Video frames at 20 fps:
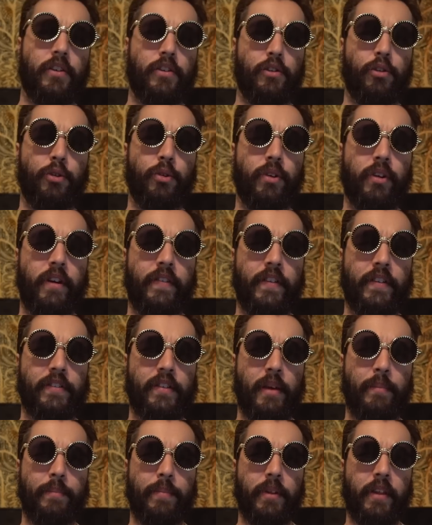You are in the
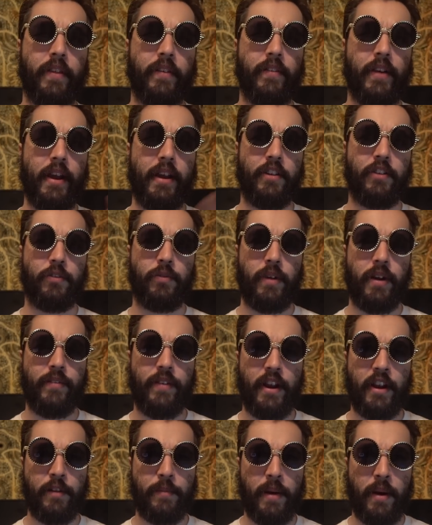Temple of the Rants, where I
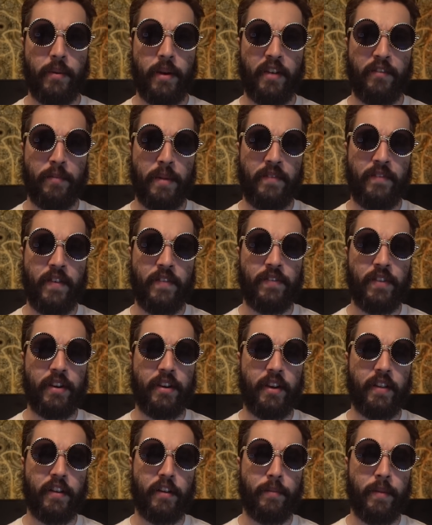rant about whatever my
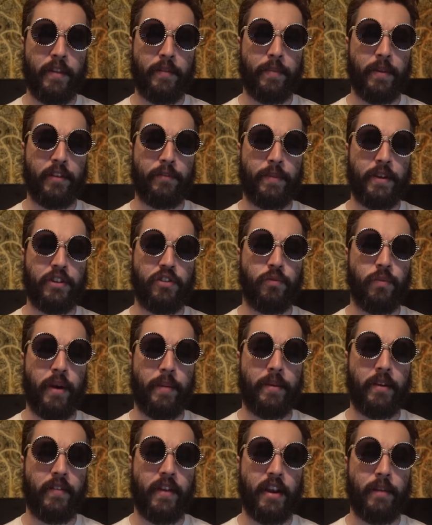$15 a month plus patrons want
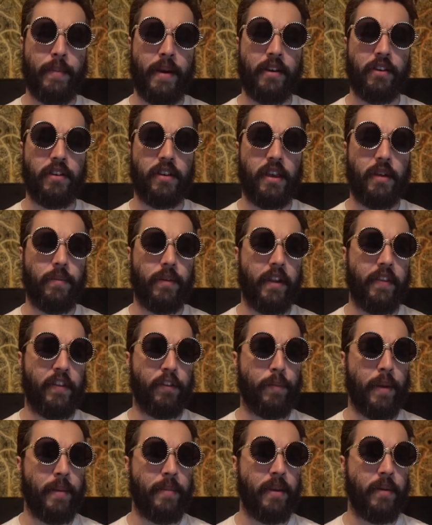me to rant about. You can get one of these
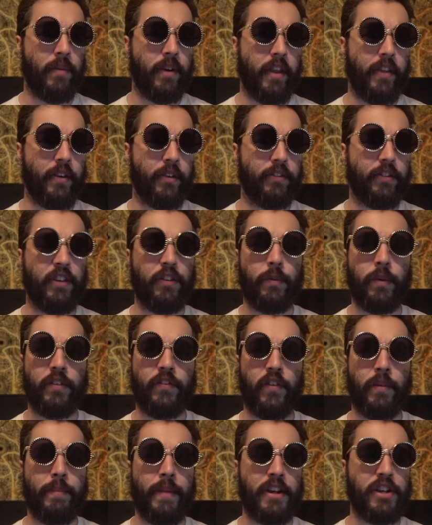by being one of those. This one's
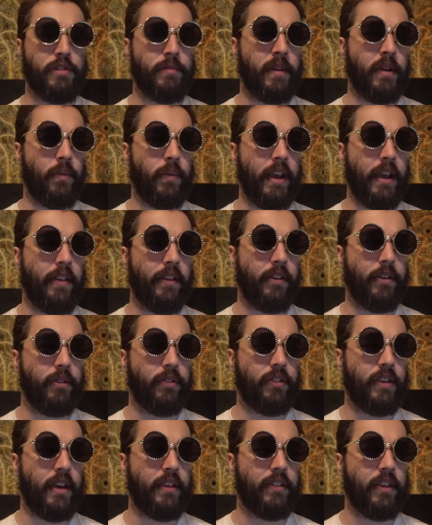for Benjamin Wheeler, who
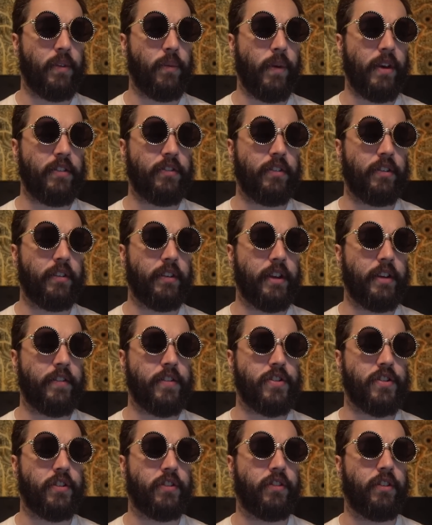says In Western
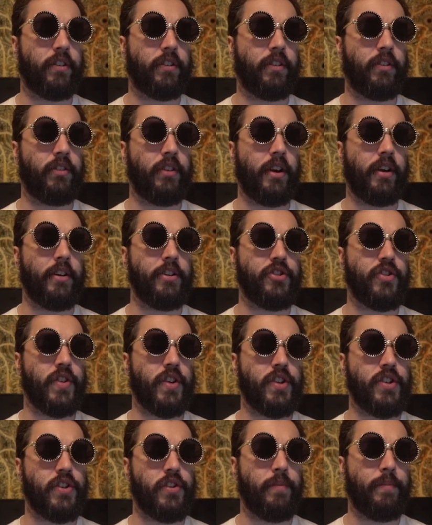literature circles that aren't
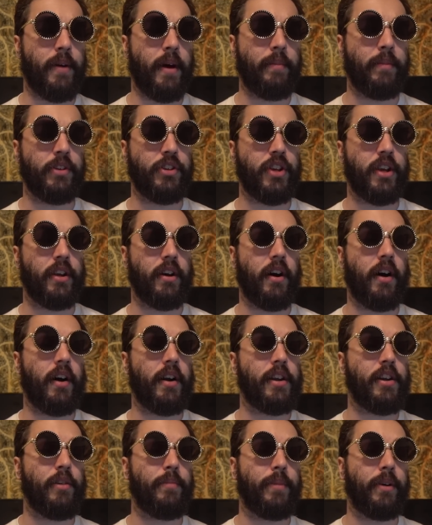traditional publishing,
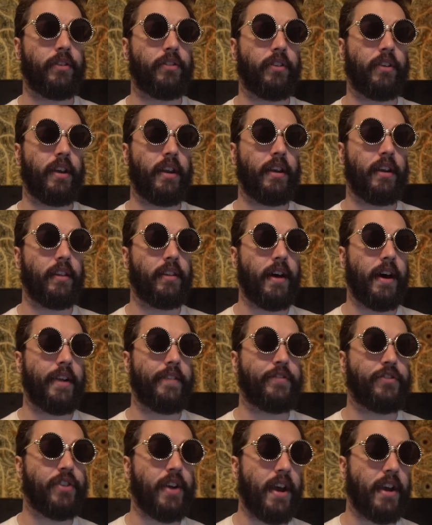audiobooks are getting a lot
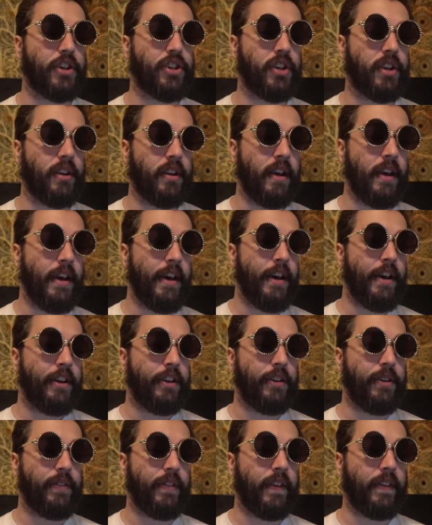of traction.
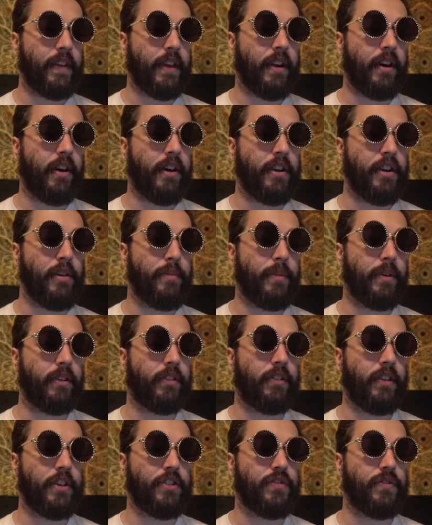Do you think that audiobooks
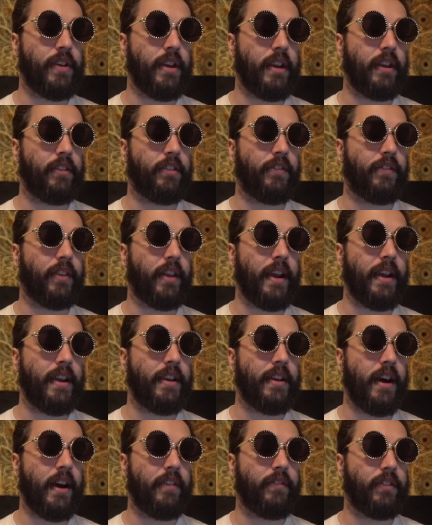slash readings of light
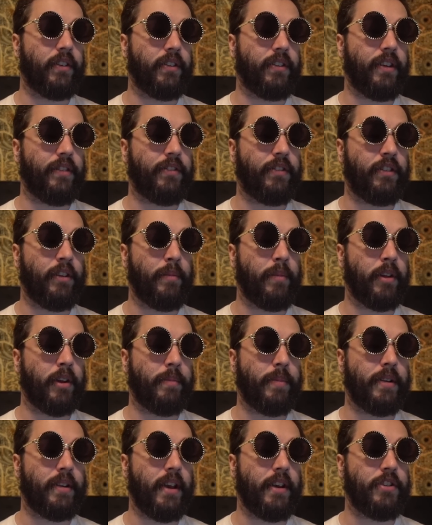novels have similar
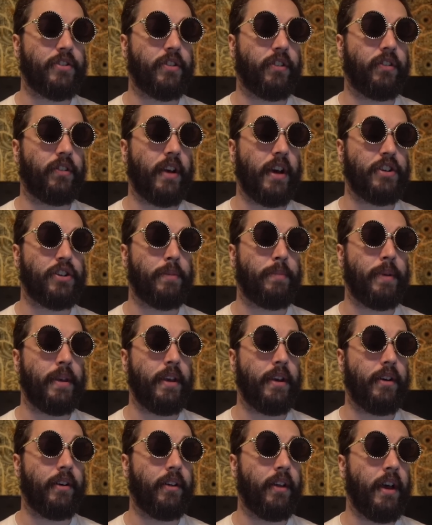potential slash
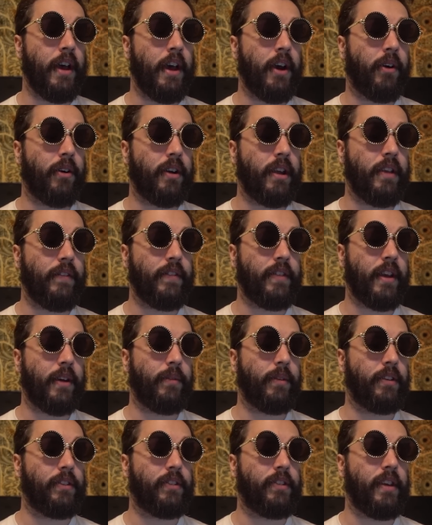appeal, or even that
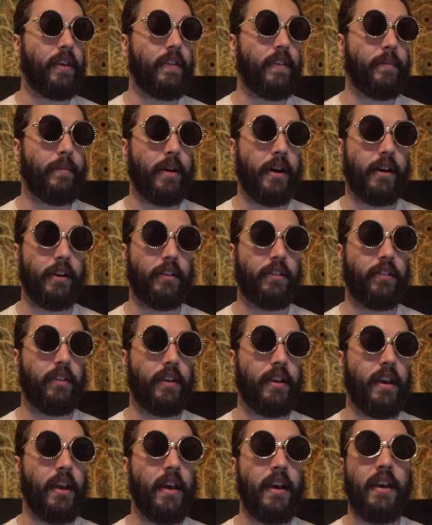we'll see them,
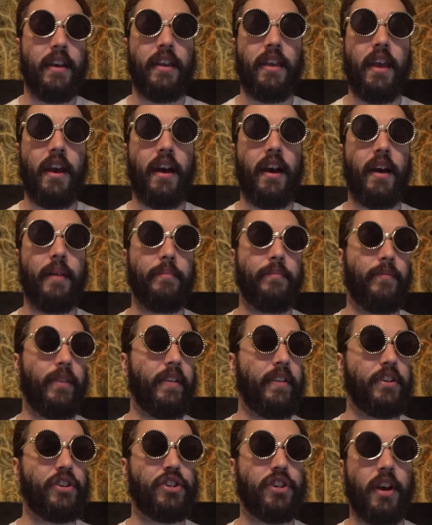honestly? Yeah, I'm
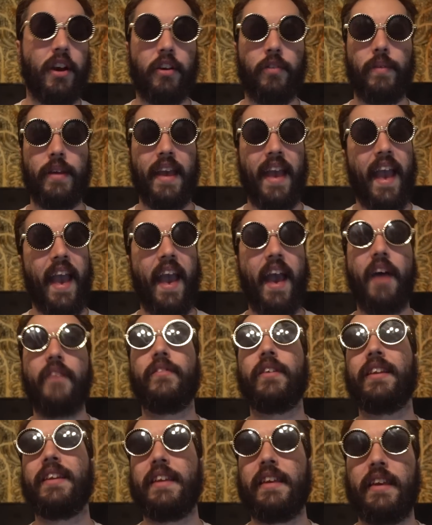really shocked we
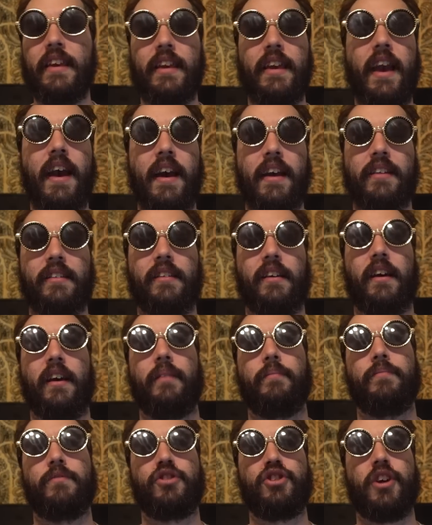haven't yet.
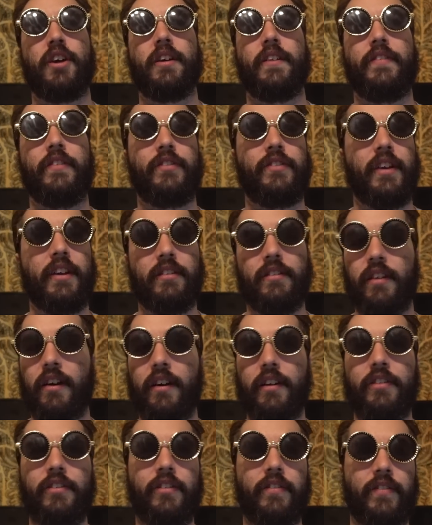I'm shocked there's not
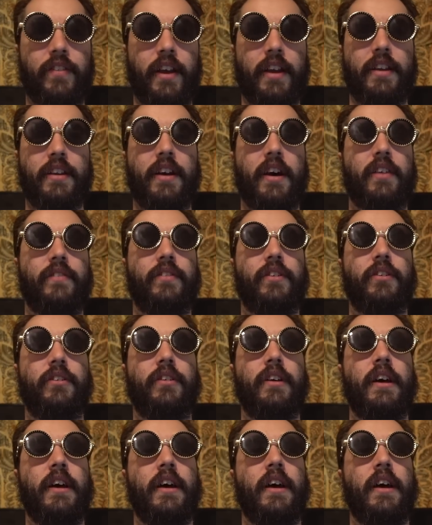tons of light novel